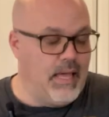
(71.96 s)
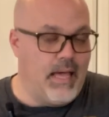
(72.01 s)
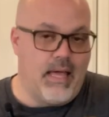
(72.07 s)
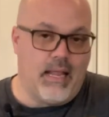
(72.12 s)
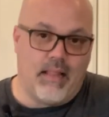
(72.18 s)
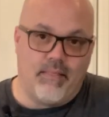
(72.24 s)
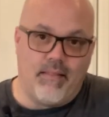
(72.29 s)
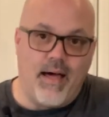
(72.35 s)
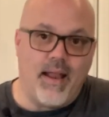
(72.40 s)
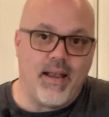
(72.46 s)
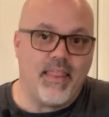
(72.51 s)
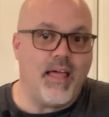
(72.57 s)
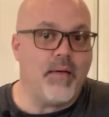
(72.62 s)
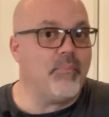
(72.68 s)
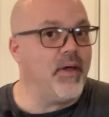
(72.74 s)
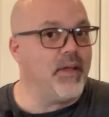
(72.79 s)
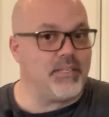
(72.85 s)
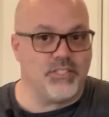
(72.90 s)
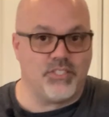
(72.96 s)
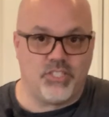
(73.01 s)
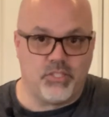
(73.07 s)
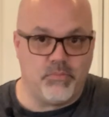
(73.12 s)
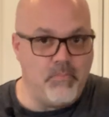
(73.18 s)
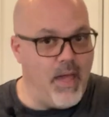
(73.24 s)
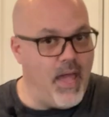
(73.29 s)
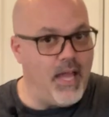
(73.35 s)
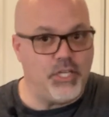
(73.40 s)
And a lot of them like to
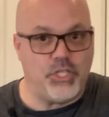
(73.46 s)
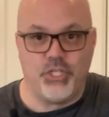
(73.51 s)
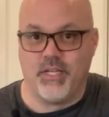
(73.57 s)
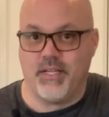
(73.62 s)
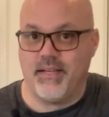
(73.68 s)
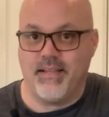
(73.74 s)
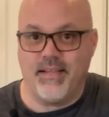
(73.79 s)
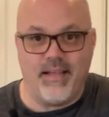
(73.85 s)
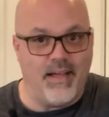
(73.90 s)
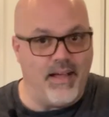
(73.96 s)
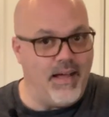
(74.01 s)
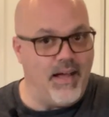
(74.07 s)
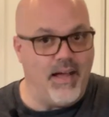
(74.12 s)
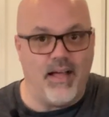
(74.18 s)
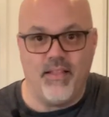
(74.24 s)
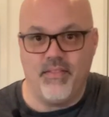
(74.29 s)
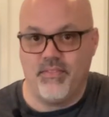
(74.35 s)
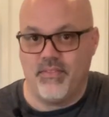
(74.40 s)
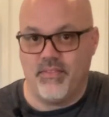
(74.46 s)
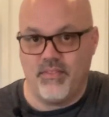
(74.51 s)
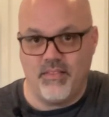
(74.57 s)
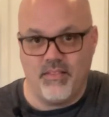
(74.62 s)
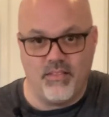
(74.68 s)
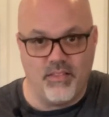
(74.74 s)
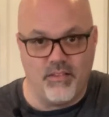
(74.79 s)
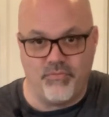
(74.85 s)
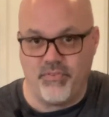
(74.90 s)
smash it on
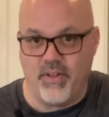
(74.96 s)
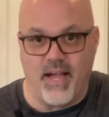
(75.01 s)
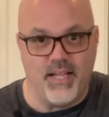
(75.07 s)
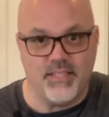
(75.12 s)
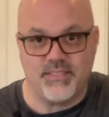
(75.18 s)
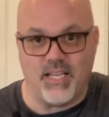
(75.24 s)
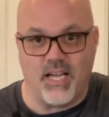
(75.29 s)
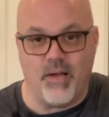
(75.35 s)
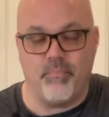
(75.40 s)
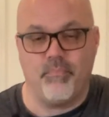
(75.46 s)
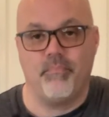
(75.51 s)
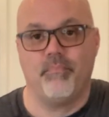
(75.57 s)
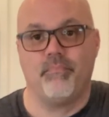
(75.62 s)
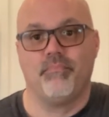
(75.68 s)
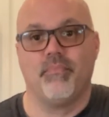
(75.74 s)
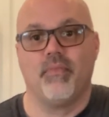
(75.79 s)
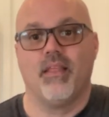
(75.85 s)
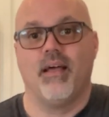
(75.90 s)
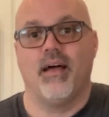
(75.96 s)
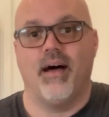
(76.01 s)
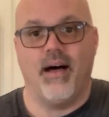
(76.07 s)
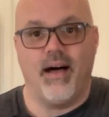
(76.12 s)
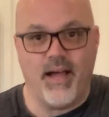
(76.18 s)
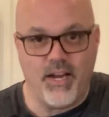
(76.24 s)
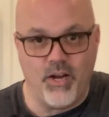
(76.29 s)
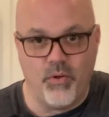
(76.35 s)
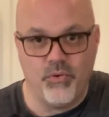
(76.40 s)
the flat top.
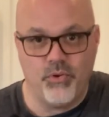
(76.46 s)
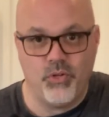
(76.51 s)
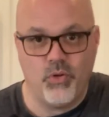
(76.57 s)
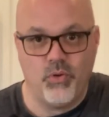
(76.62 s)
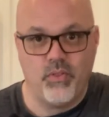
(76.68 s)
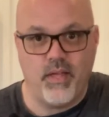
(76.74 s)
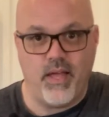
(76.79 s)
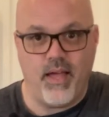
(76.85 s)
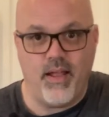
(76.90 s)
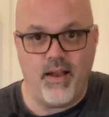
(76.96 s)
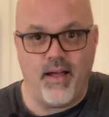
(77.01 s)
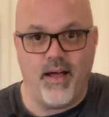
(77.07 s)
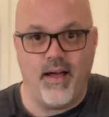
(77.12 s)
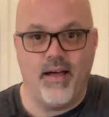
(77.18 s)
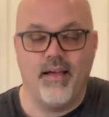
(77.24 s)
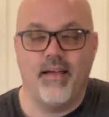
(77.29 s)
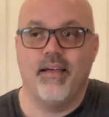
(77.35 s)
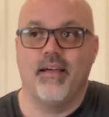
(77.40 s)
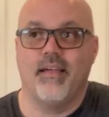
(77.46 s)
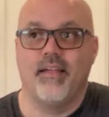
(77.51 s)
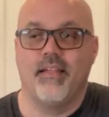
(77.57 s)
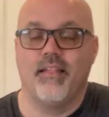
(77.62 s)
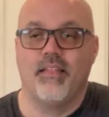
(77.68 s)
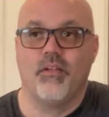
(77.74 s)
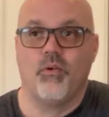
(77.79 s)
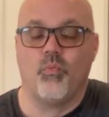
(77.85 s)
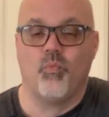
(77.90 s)
I don't do that.
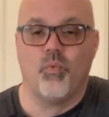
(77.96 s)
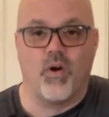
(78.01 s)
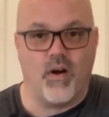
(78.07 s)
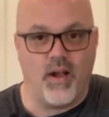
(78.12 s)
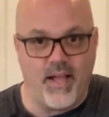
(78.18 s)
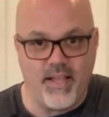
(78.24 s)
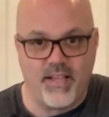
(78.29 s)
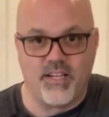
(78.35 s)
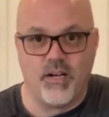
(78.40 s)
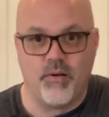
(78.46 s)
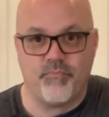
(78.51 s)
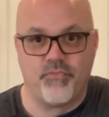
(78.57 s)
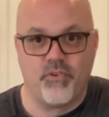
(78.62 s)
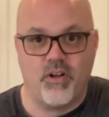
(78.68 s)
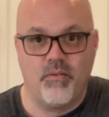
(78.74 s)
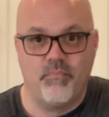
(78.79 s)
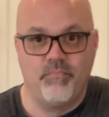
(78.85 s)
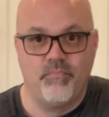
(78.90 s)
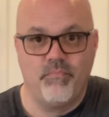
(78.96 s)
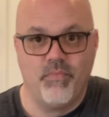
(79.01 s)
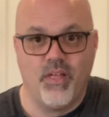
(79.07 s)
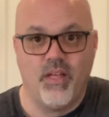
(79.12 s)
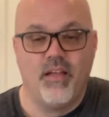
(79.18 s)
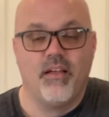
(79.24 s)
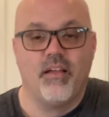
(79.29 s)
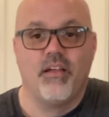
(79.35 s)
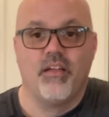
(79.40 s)
Where I come from,
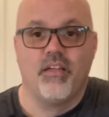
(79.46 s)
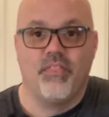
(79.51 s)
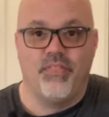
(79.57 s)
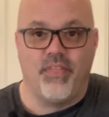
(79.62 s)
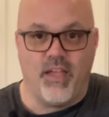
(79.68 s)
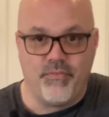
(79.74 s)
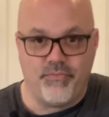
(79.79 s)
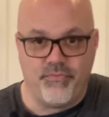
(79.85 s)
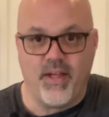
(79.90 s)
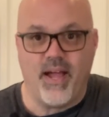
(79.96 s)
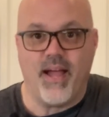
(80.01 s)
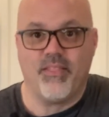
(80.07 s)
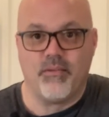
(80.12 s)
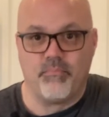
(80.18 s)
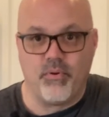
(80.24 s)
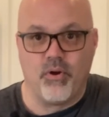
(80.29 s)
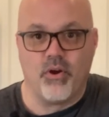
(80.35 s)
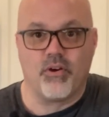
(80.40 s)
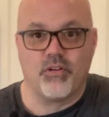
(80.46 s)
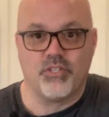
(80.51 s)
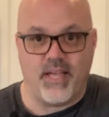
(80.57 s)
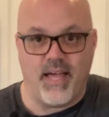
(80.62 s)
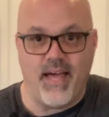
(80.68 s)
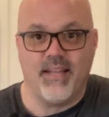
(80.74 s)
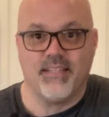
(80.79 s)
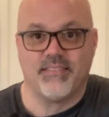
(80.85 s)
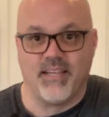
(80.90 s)
they flatten the burgers
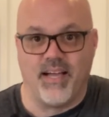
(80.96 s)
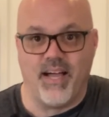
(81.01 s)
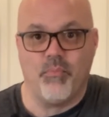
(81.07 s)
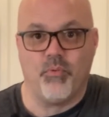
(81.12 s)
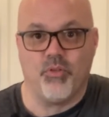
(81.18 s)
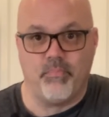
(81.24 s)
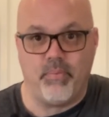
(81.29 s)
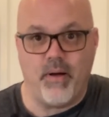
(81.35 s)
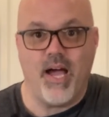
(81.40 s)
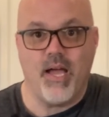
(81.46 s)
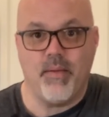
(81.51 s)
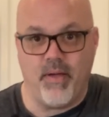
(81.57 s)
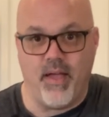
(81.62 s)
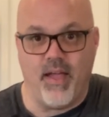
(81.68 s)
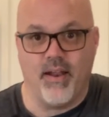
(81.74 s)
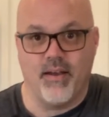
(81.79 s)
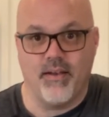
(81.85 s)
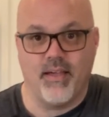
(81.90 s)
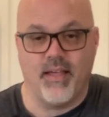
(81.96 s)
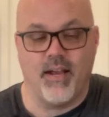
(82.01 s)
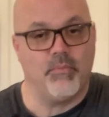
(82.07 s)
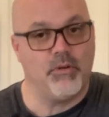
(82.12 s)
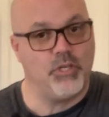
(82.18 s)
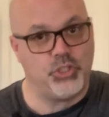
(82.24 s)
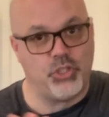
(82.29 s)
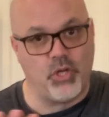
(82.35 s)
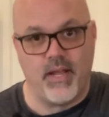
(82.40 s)
ahead of time with a pie pan. And I'm
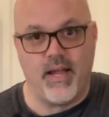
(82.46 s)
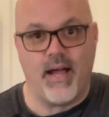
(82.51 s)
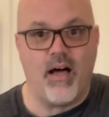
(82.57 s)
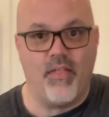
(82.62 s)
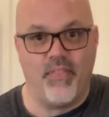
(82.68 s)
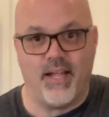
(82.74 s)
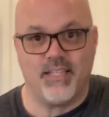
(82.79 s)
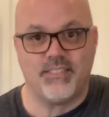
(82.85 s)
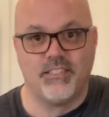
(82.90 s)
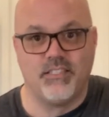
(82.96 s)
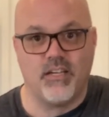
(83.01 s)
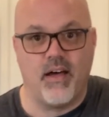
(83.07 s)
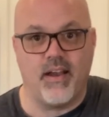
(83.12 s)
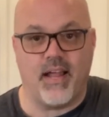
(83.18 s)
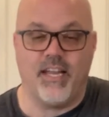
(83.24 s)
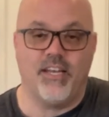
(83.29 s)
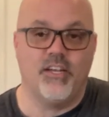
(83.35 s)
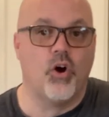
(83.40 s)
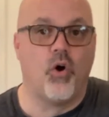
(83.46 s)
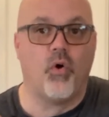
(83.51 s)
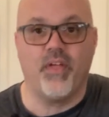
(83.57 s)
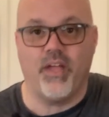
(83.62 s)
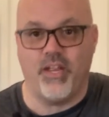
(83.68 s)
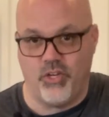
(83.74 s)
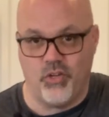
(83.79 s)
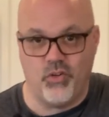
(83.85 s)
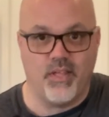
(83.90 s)
going to show you how that's done. I know
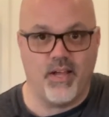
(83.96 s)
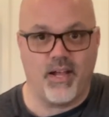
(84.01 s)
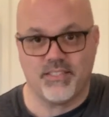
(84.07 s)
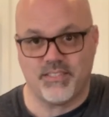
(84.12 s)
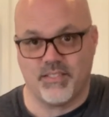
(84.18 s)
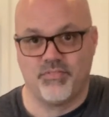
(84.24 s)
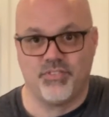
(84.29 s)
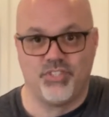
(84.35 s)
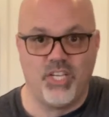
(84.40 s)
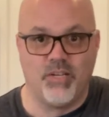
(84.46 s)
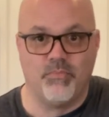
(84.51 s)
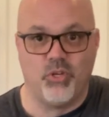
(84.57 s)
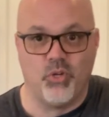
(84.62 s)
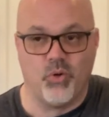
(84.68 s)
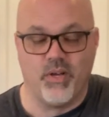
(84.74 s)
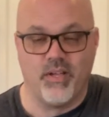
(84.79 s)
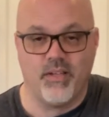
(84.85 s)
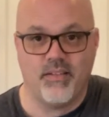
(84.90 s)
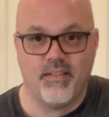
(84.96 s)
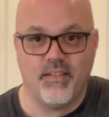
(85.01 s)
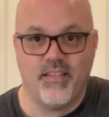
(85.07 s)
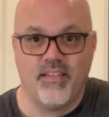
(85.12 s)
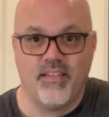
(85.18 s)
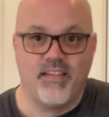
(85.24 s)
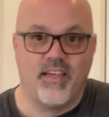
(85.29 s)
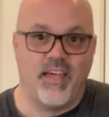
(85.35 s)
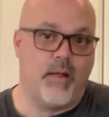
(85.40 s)
they do that because I've seen them do it.
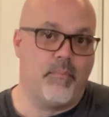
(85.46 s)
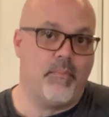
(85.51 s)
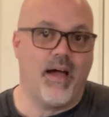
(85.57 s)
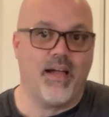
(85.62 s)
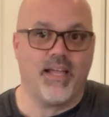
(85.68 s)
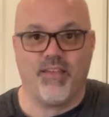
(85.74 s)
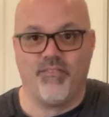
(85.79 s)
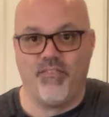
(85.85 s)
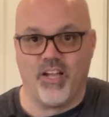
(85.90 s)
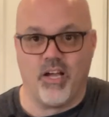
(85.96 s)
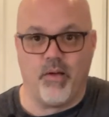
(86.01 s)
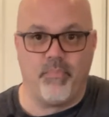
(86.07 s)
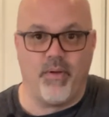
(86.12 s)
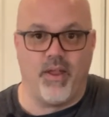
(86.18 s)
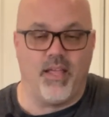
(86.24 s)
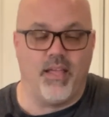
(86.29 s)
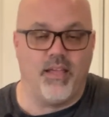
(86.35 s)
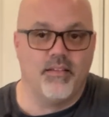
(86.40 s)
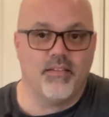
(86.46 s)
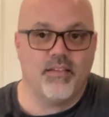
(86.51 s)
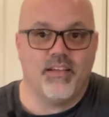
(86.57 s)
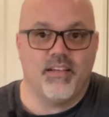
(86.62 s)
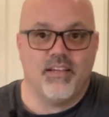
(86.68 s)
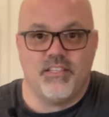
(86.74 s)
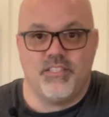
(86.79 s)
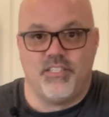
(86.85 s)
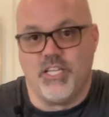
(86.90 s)
And I'm not giving up any
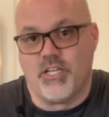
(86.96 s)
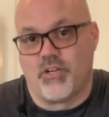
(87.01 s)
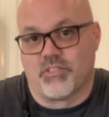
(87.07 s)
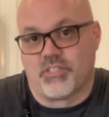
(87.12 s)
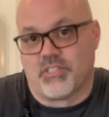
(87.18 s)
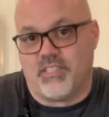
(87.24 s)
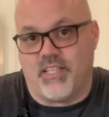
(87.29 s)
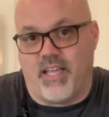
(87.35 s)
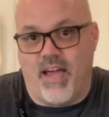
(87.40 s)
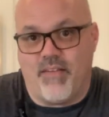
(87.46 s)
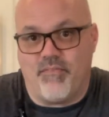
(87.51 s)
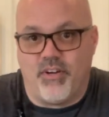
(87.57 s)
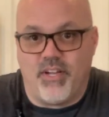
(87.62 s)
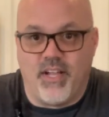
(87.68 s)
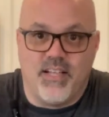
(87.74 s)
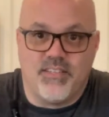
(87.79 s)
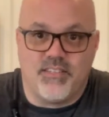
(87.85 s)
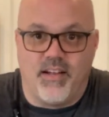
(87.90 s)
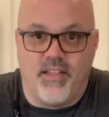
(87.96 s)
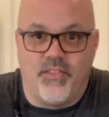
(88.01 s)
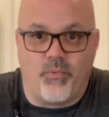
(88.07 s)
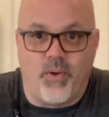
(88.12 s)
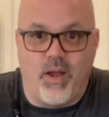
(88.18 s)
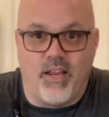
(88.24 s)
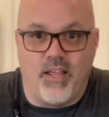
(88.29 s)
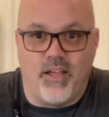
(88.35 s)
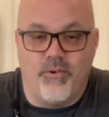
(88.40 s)
secrets because they advertise it on the
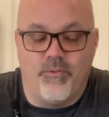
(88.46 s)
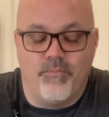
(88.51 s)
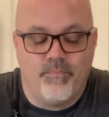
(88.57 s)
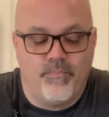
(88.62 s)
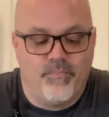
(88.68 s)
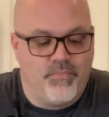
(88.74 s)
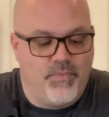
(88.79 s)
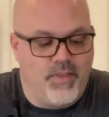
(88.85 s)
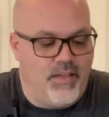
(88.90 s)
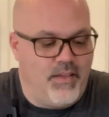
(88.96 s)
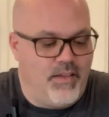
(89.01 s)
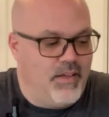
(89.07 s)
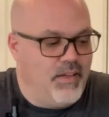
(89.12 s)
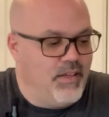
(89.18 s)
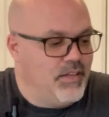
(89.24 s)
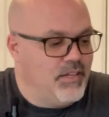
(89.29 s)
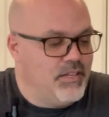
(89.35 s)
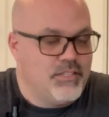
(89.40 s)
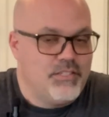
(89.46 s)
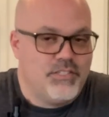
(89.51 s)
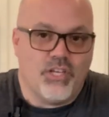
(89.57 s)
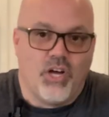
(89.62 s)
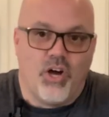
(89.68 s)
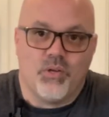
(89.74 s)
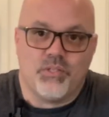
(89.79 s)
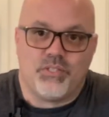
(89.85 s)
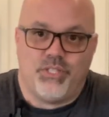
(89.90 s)
radio.
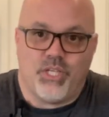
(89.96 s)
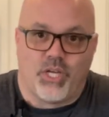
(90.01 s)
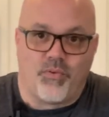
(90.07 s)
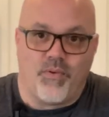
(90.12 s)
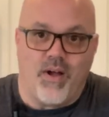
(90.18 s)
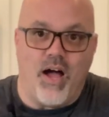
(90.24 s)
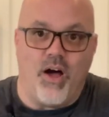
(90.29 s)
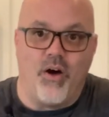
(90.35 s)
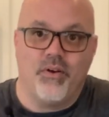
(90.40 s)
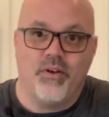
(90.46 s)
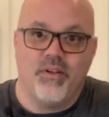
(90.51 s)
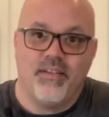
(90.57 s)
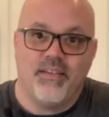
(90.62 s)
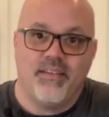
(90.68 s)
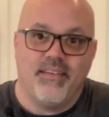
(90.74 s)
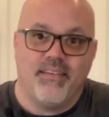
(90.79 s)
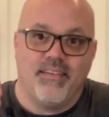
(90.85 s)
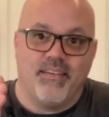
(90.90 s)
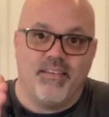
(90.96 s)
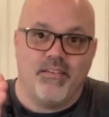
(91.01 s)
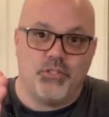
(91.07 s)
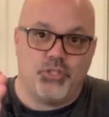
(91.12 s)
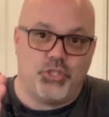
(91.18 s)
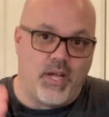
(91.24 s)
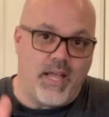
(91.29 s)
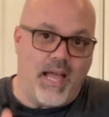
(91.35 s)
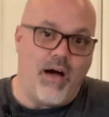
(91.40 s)
So stick around. I'll
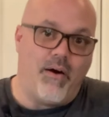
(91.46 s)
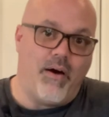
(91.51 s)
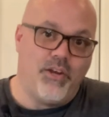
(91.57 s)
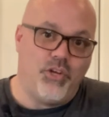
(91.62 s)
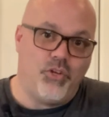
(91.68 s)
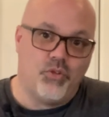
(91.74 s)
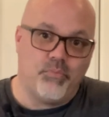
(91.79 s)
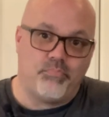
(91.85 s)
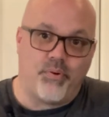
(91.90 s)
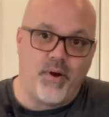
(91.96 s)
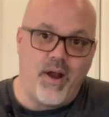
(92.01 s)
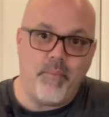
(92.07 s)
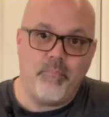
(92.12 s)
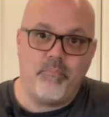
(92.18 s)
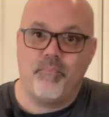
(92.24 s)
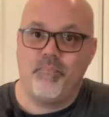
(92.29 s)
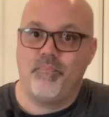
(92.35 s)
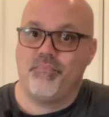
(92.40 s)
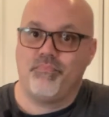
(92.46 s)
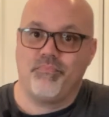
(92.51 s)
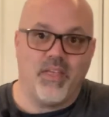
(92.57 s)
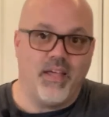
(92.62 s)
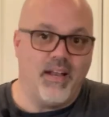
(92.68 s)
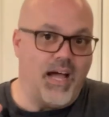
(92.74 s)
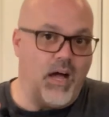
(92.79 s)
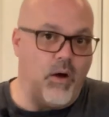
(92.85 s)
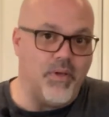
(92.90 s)
show you how I do the prep
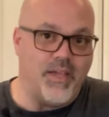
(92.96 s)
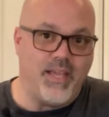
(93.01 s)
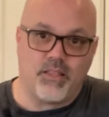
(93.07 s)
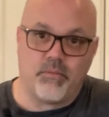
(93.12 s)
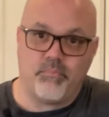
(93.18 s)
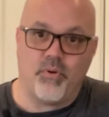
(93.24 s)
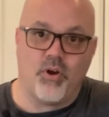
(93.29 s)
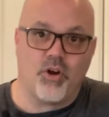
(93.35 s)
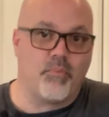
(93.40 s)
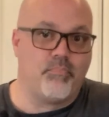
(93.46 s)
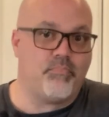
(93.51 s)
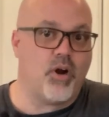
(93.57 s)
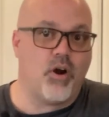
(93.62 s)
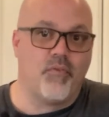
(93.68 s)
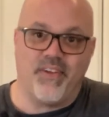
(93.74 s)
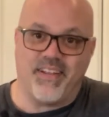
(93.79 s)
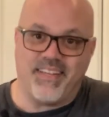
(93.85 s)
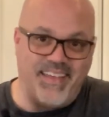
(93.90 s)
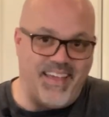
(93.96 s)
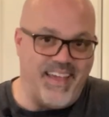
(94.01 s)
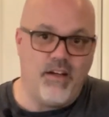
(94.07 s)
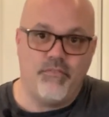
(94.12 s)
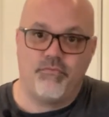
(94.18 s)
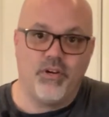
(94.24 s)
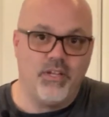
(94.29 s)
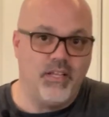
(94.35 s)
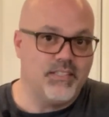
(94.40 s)
and how we get the burger perfect
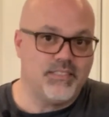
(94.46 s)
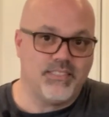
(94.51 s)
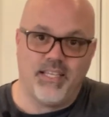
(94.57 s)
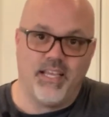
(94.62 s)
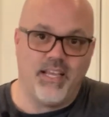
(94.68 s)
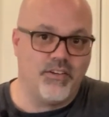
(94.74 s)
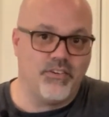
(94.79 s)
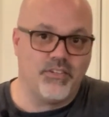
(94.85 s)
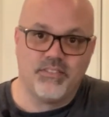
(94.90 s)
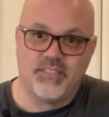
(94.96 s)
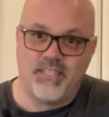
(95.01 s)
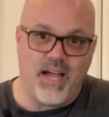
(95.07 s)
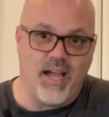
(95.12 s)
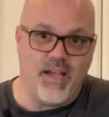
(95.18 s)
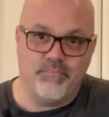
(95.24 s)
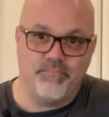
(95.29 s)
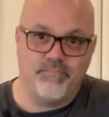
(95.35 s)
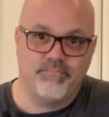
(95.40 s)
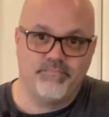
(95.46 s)
every single time.